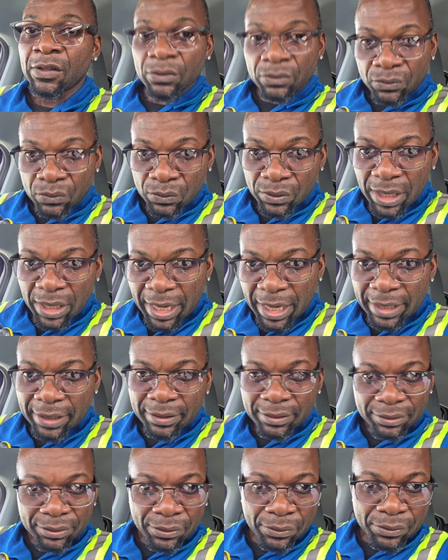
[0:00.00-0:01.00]
Today,
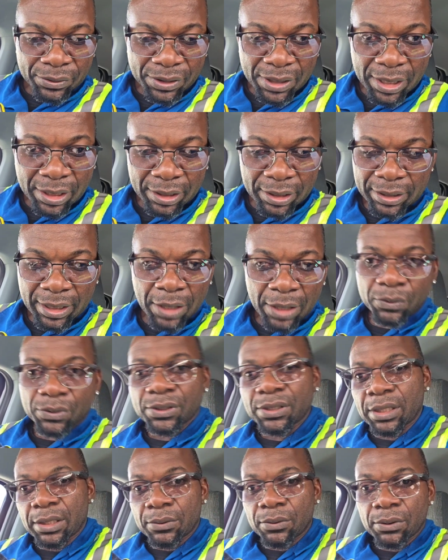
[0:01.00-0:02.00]
13. That was
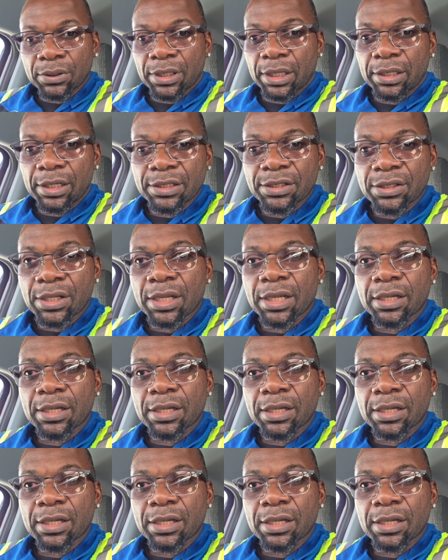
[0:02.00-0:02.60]
okay. Let's take a